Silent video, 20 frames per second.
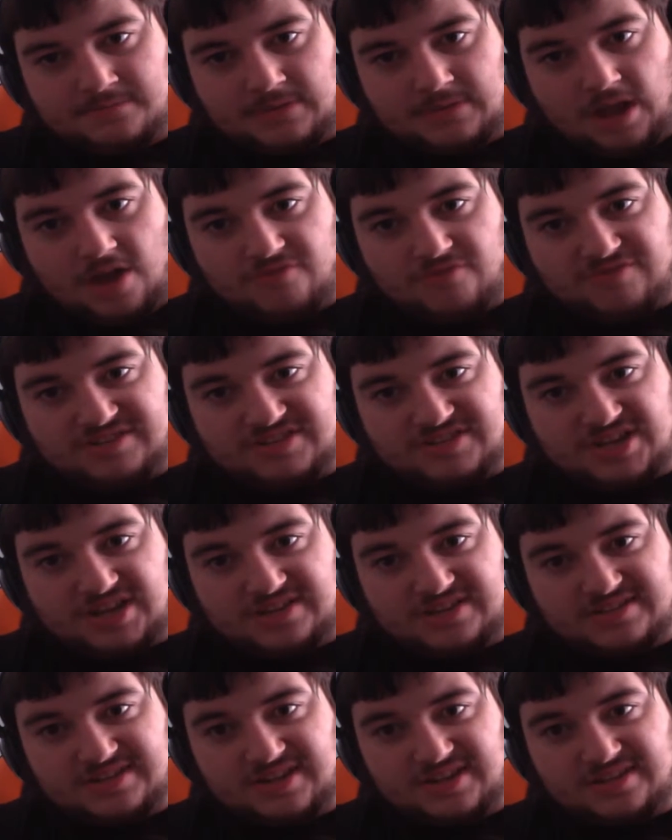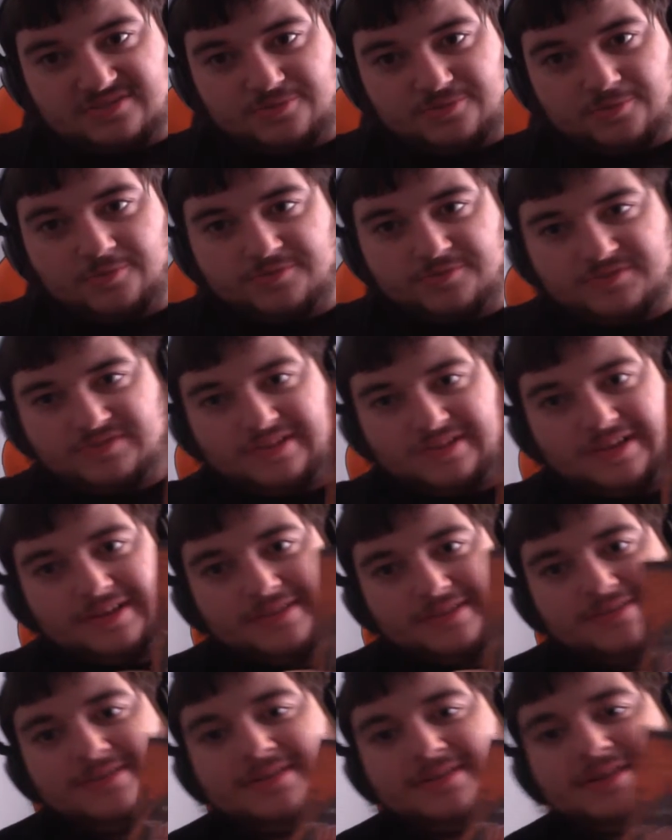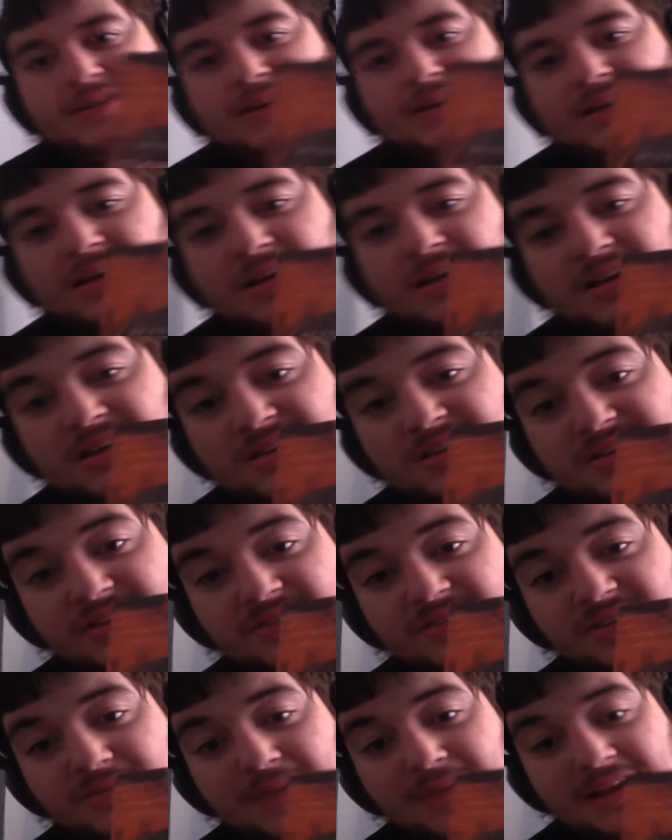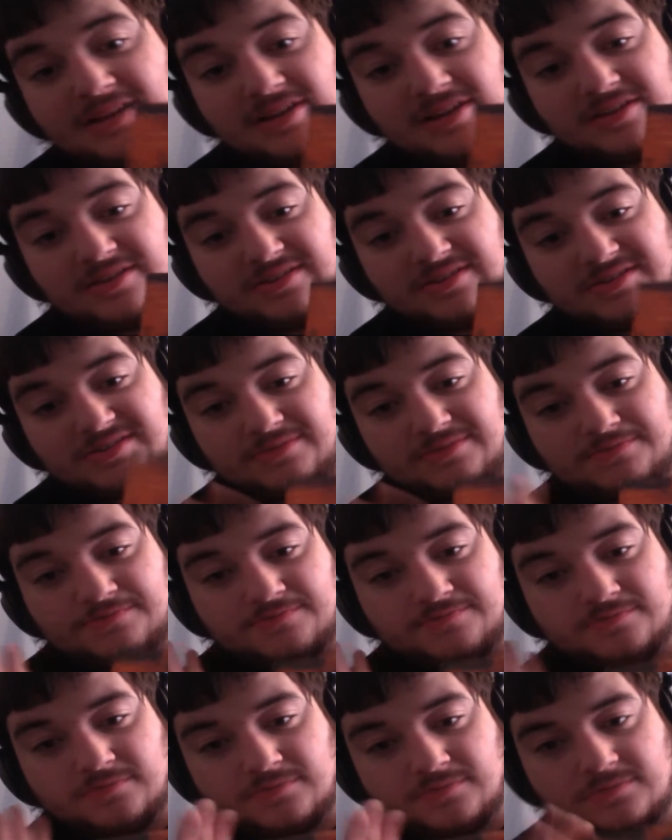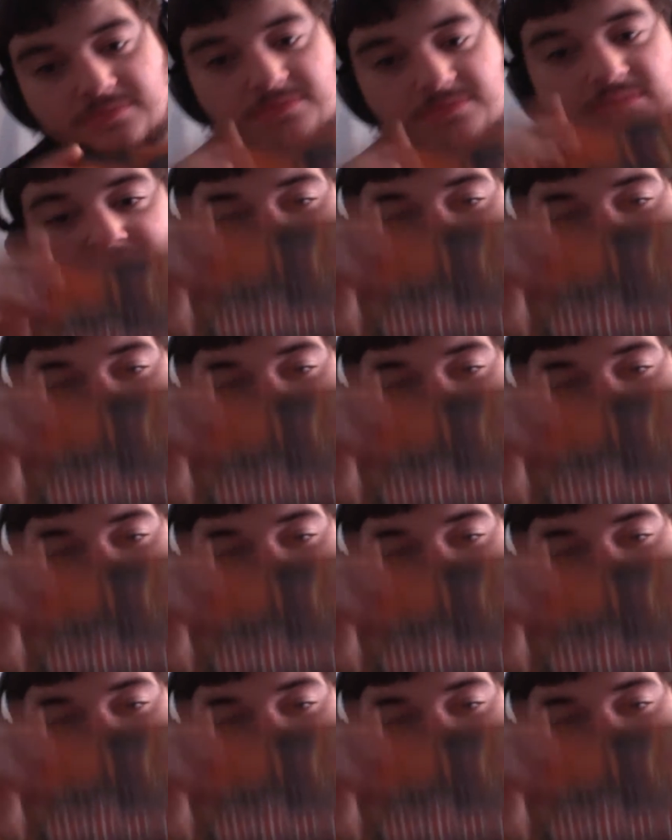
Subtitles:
Return to Castle Wolfenstein. Something you may notice. I had